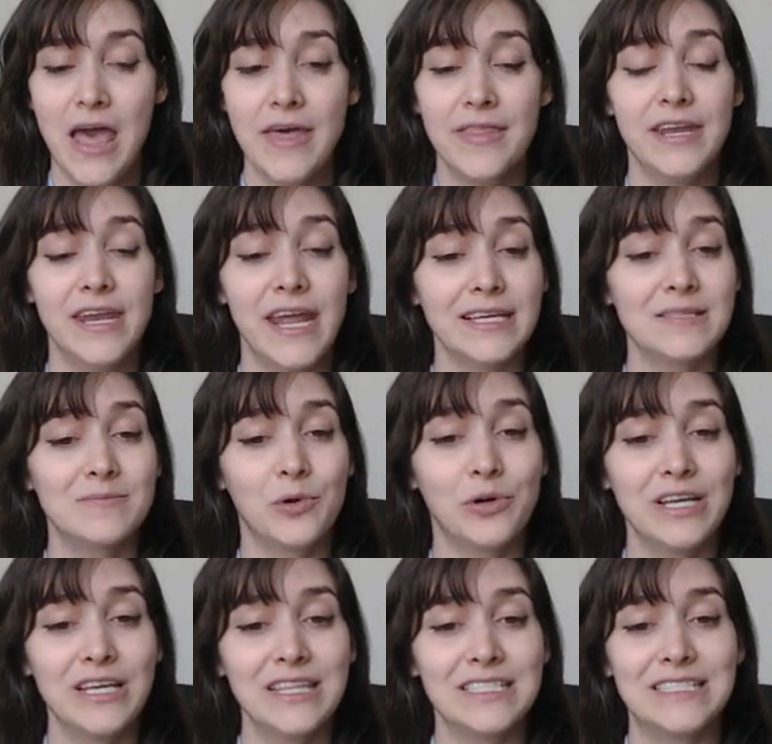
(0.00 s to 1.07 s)
The next
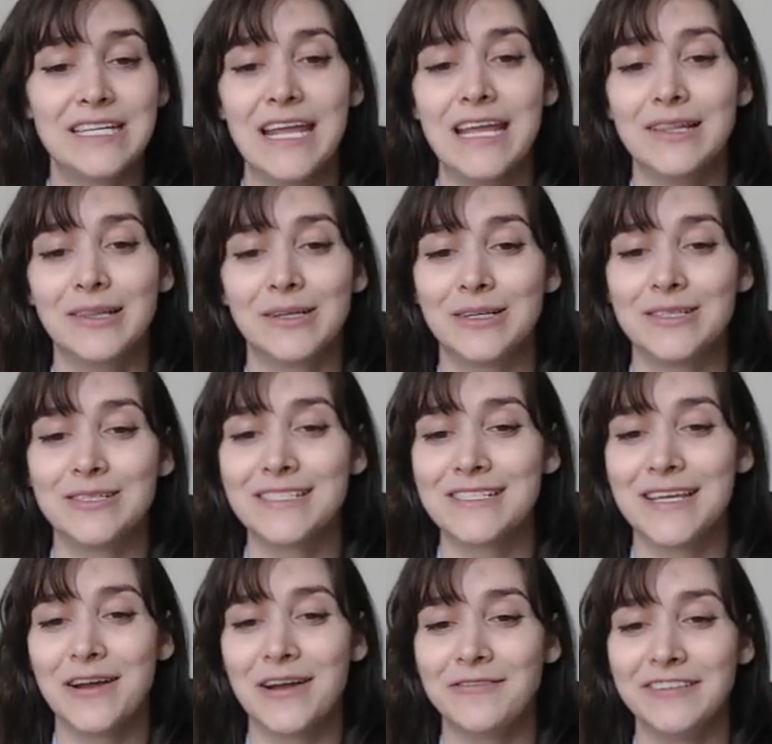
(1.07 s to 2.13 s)
morning, the tailors
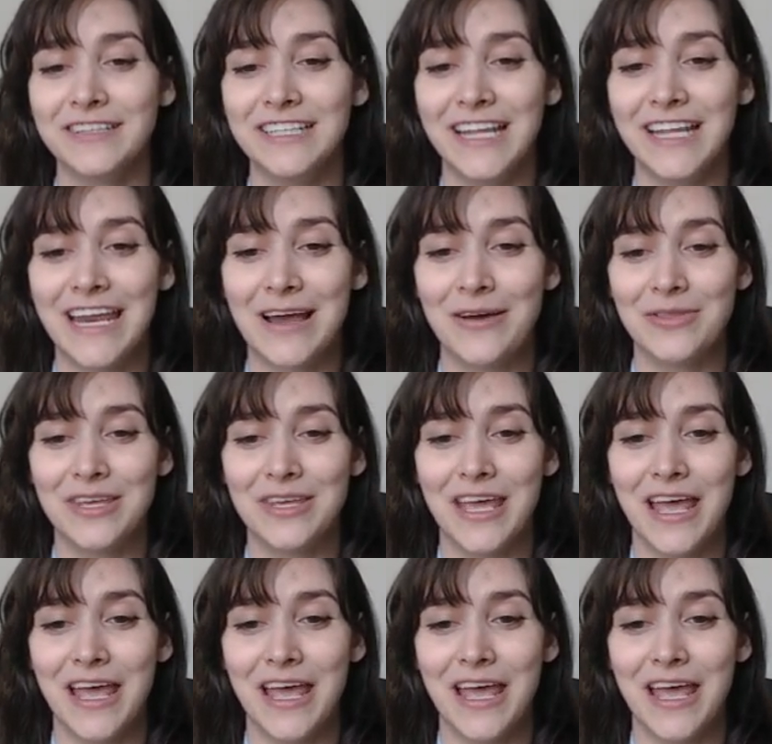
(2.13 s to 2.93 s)
carefully laid out the